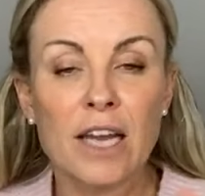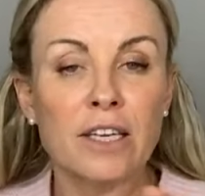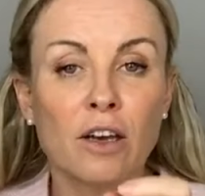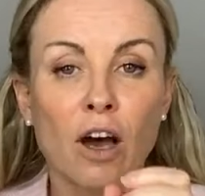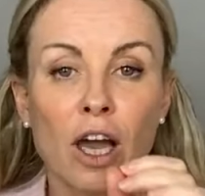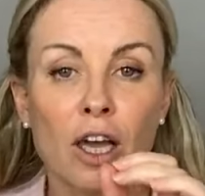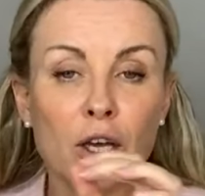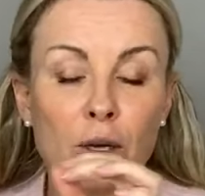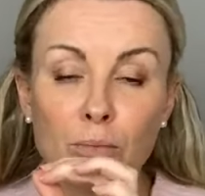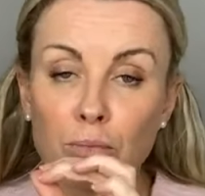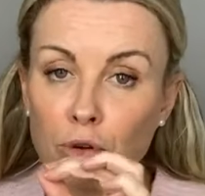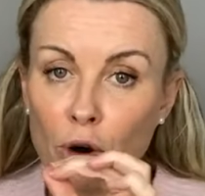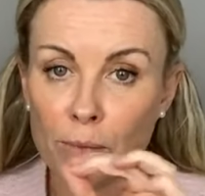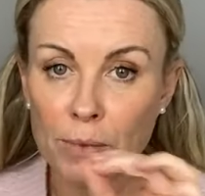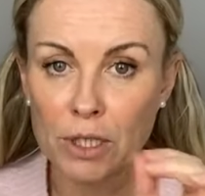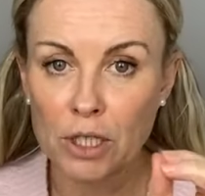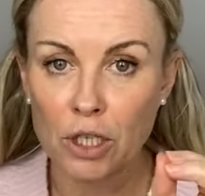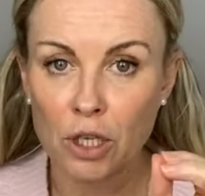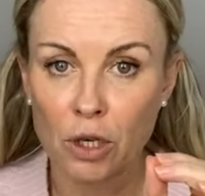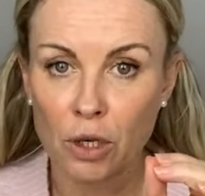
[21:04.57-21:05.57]
And I can
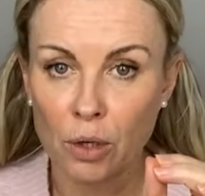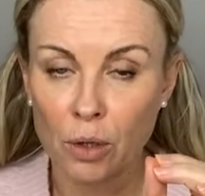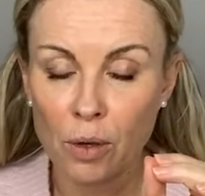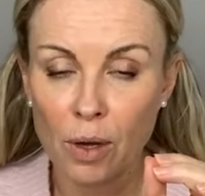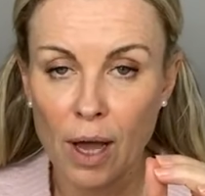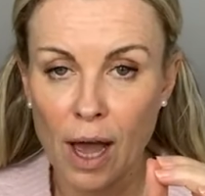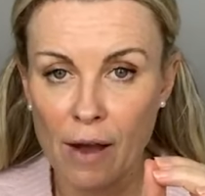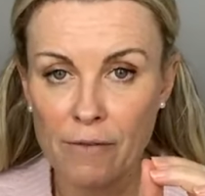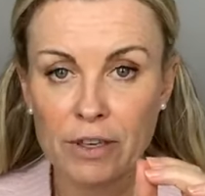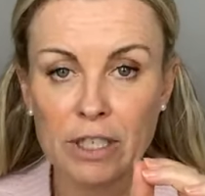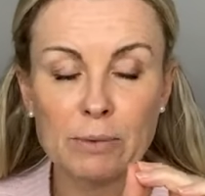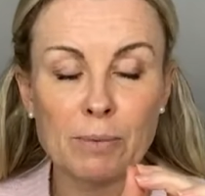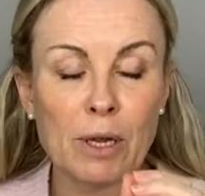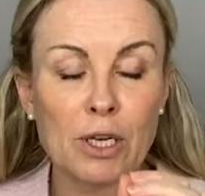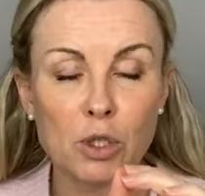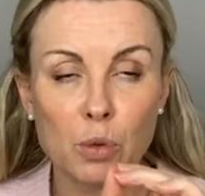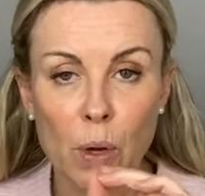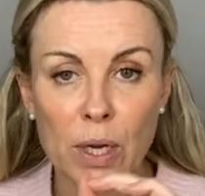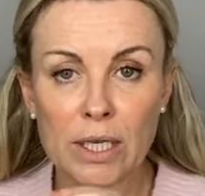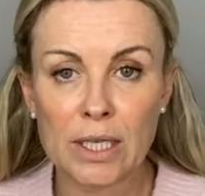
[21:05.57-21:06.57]
promise you, having
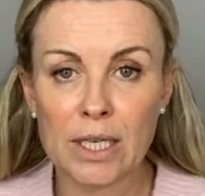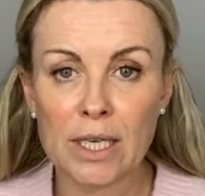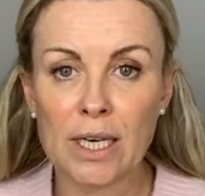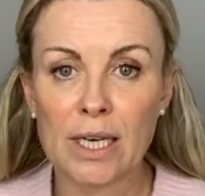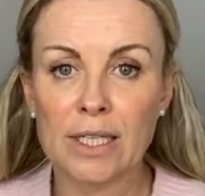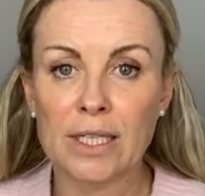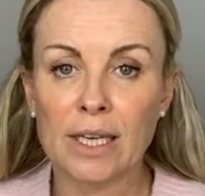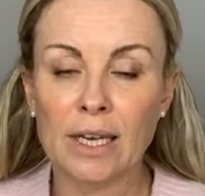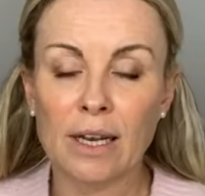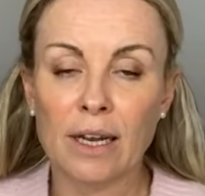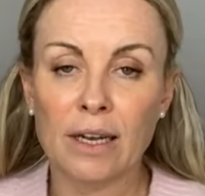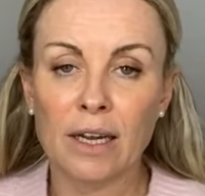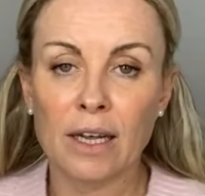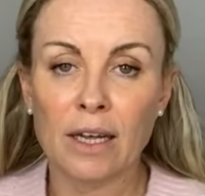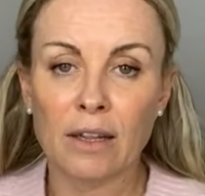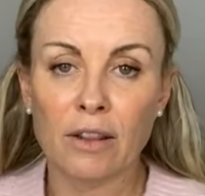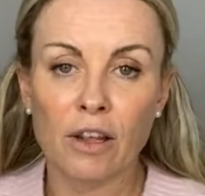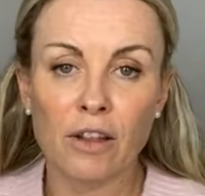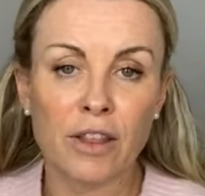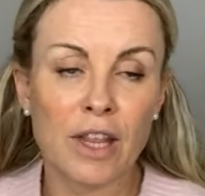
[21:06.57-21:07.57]
spent 20 years in
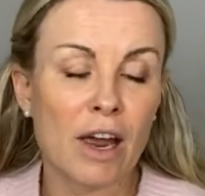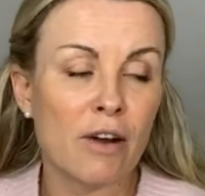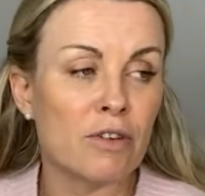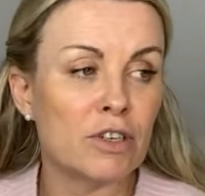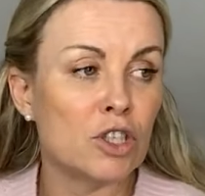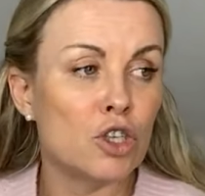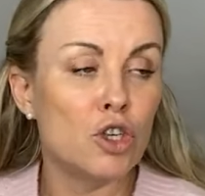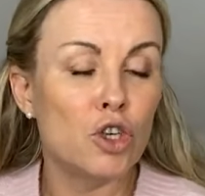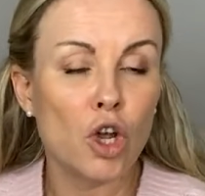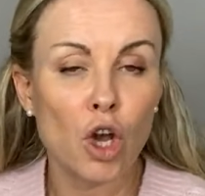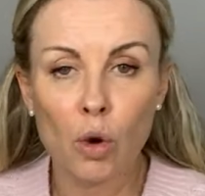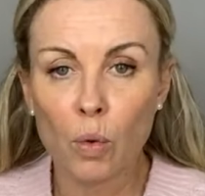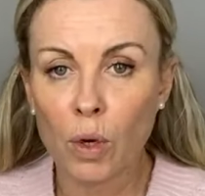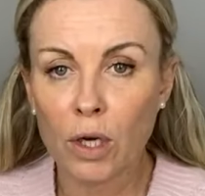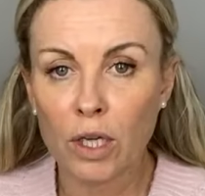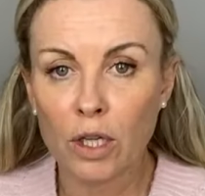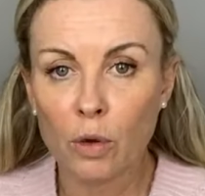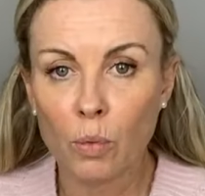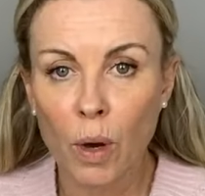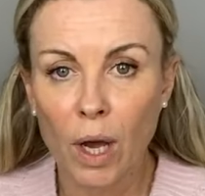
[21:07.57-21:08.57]
clinic, that there is no
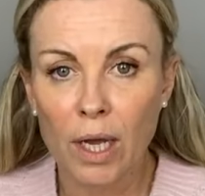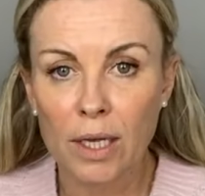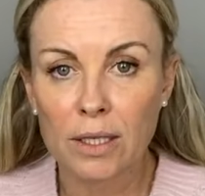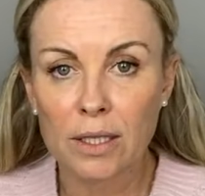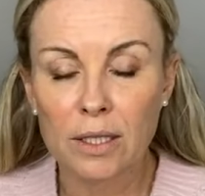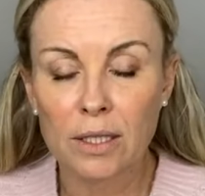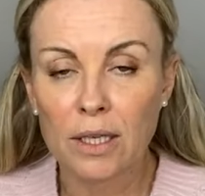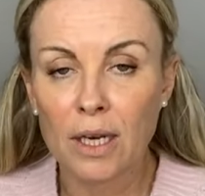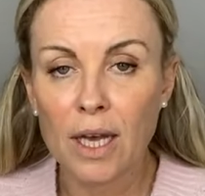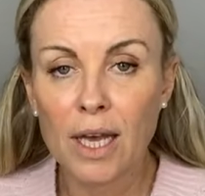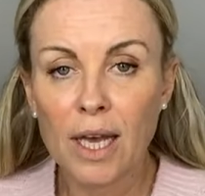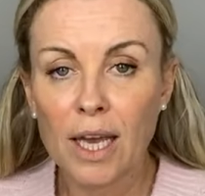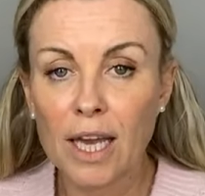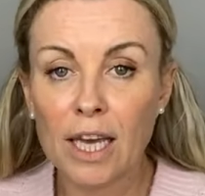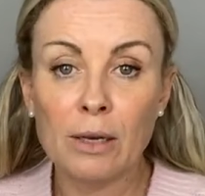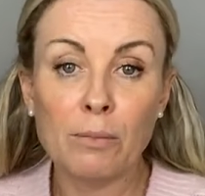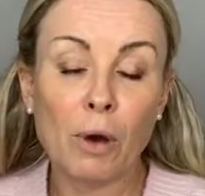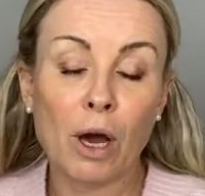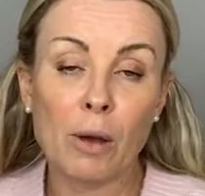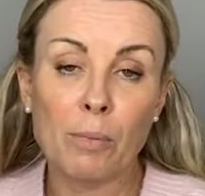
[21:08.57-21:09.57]
one in the West,
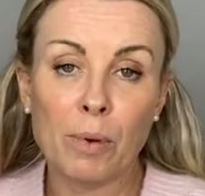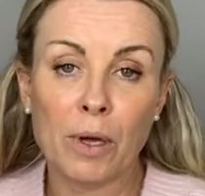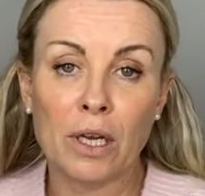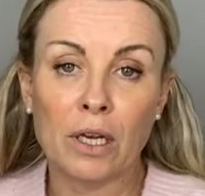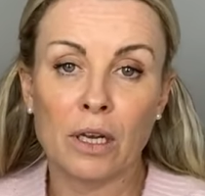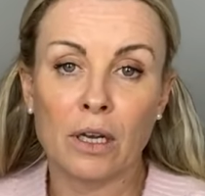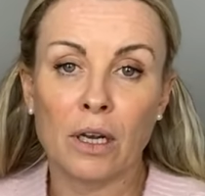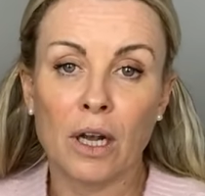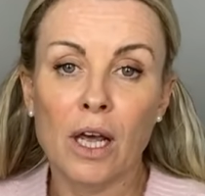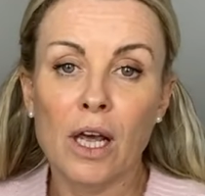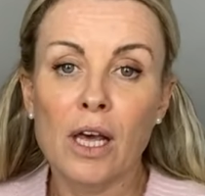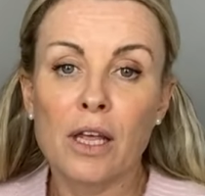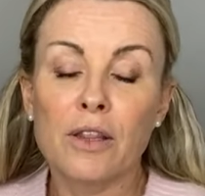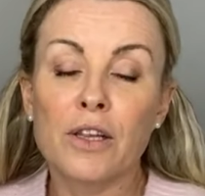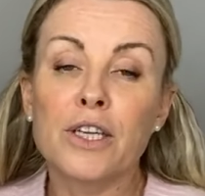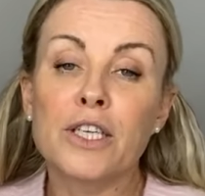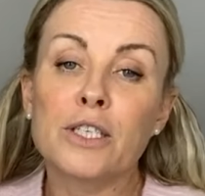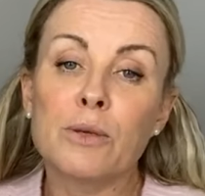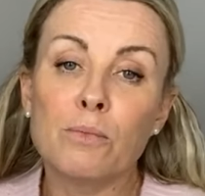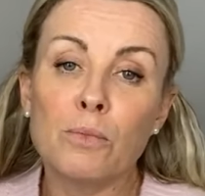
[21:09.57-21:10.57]
in my opinion,
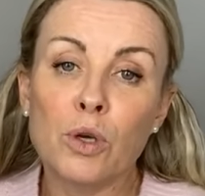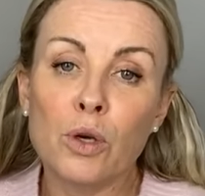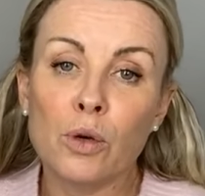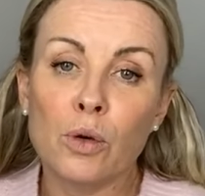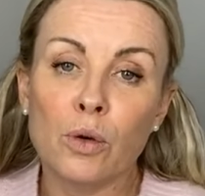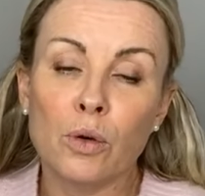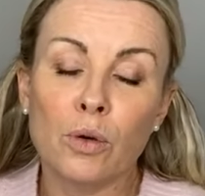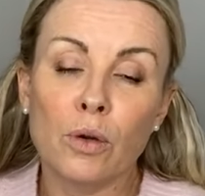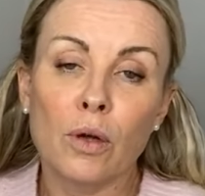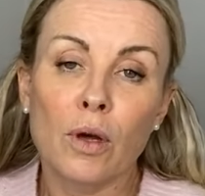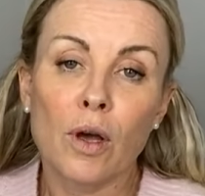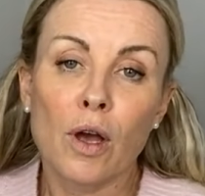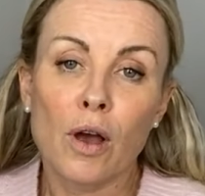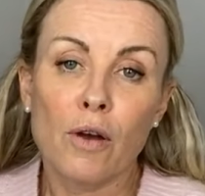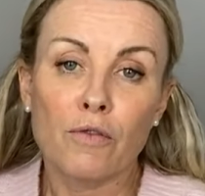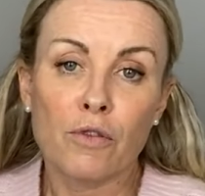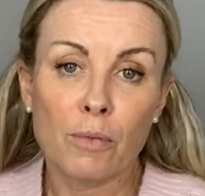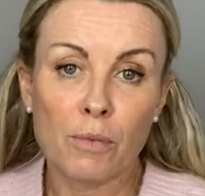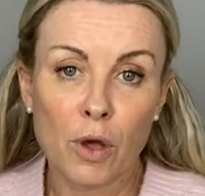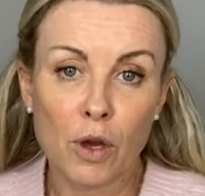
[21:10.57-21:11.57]
that is immune
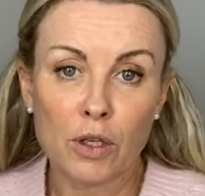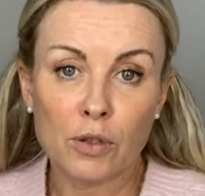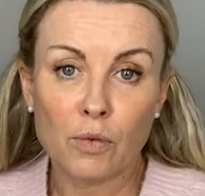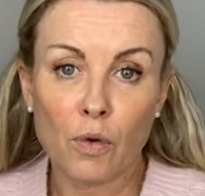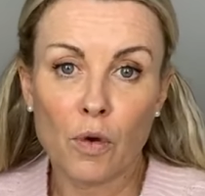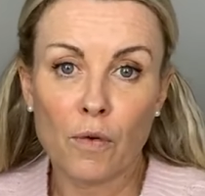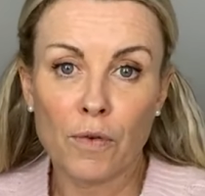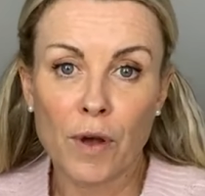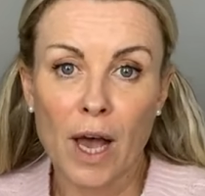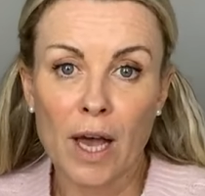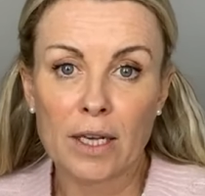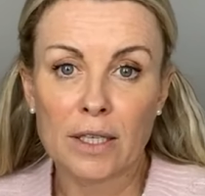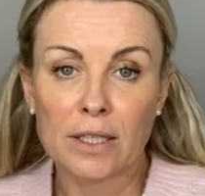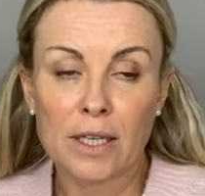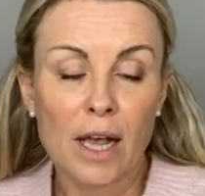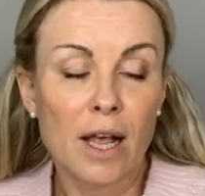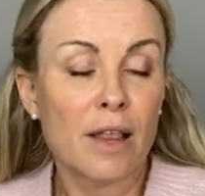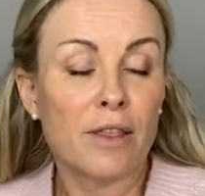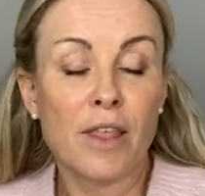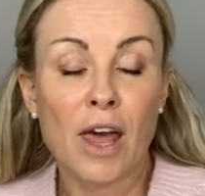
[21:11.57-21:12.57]
from those 4
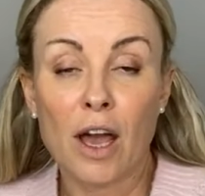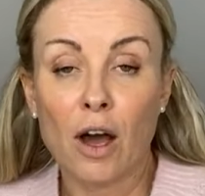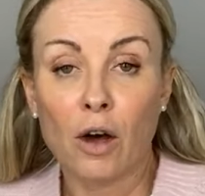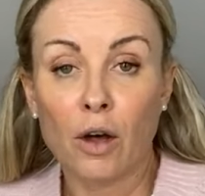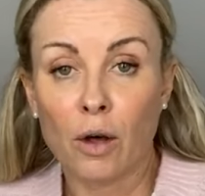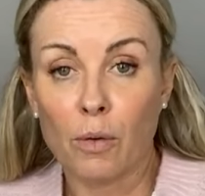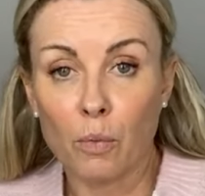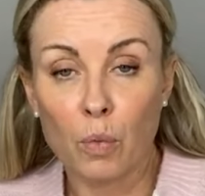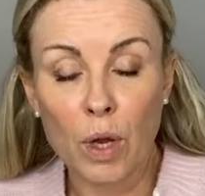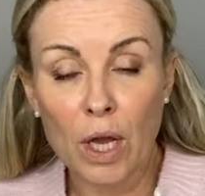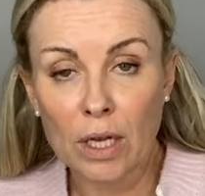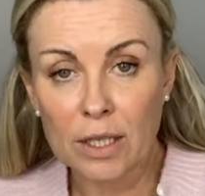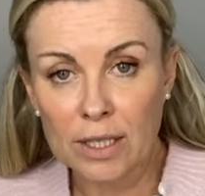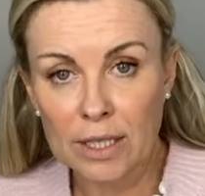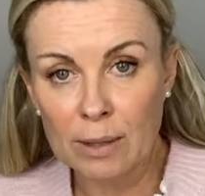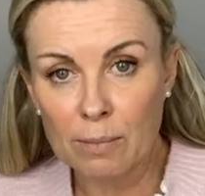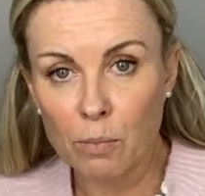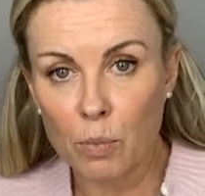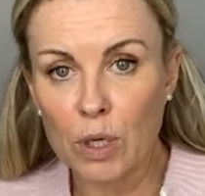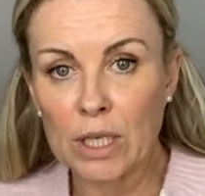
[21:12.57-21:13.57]
facts.
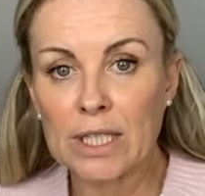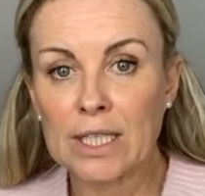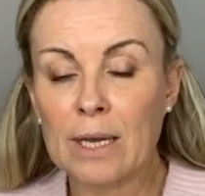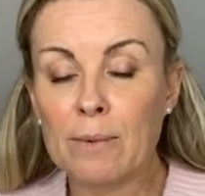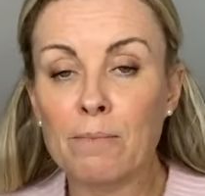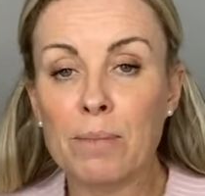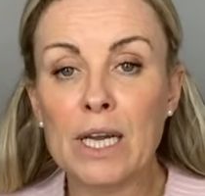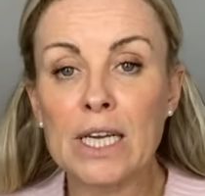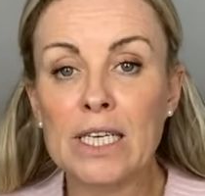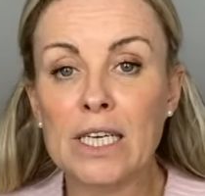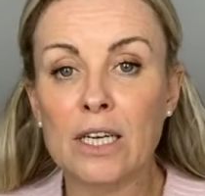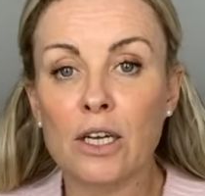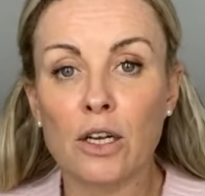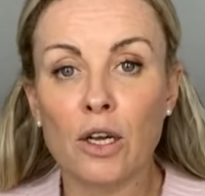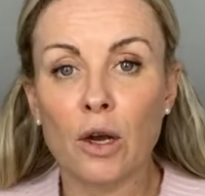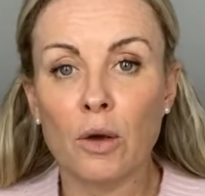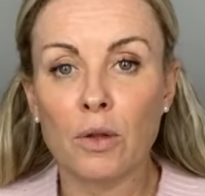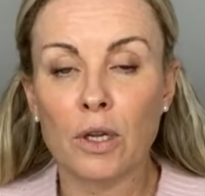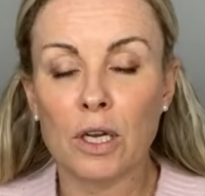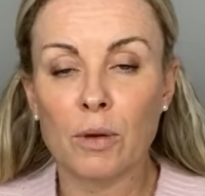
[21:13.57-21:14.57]
We simply
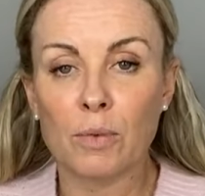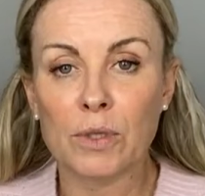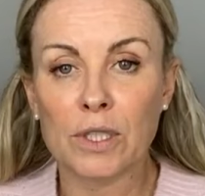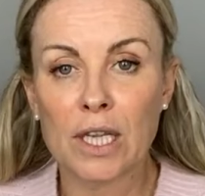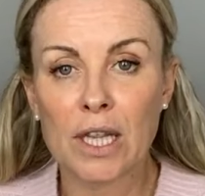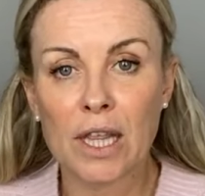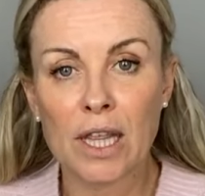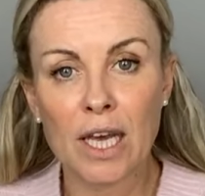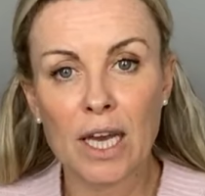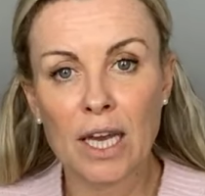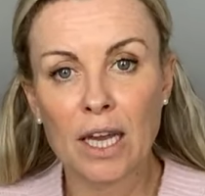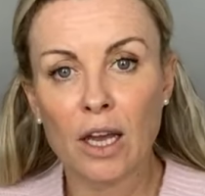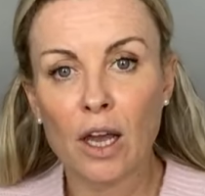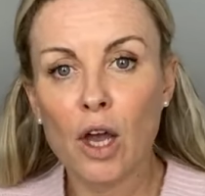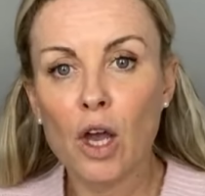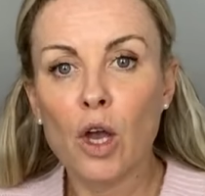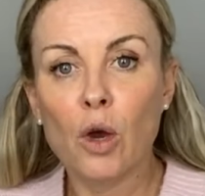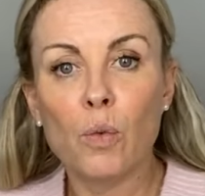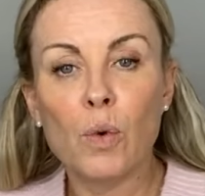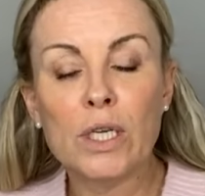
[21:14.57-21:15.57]
didn't know that it was a thing.